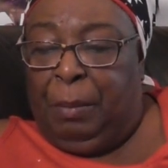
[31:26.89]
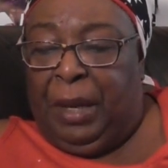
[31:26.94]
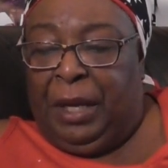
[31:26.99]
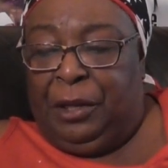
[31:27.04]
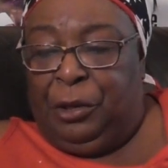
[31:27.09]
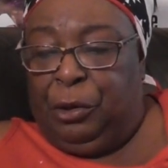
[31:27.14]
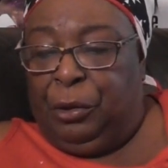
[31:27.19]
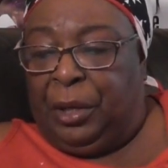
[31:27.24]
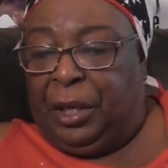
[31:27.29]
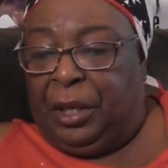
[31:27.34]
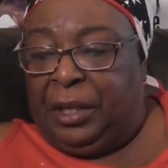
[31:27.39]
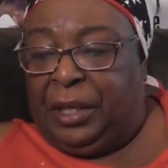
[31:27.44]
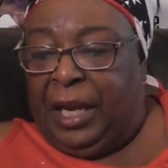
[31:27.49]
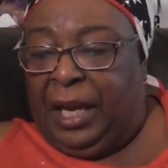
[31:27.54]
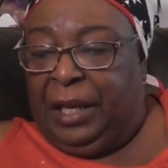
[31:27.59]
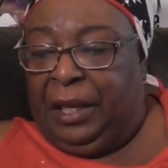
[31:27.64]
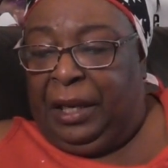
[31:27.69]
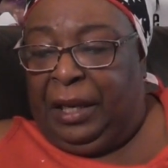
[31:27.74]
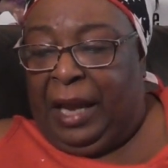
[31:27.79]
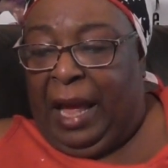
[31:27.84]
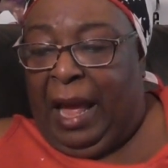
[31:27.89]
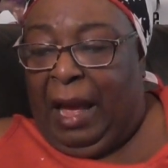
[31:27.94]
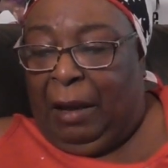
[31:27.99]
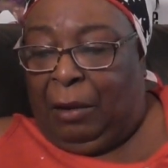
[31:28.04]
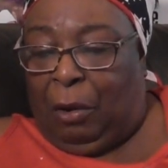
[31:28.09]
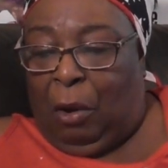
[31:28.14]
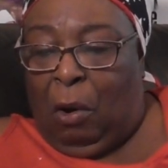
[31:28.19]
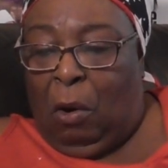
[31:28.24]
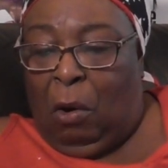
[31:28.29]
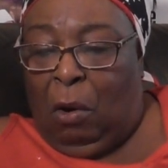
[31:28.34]
menu containing
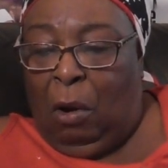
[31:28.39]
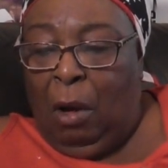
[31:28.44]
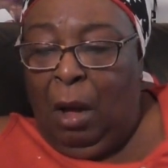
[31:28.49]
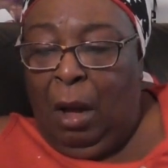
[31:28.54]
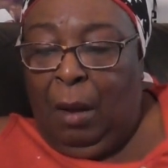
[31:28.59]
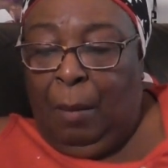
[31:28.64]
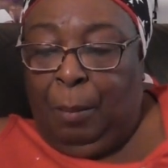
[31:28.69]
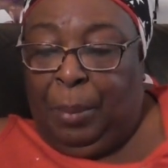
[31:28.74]
alcohol.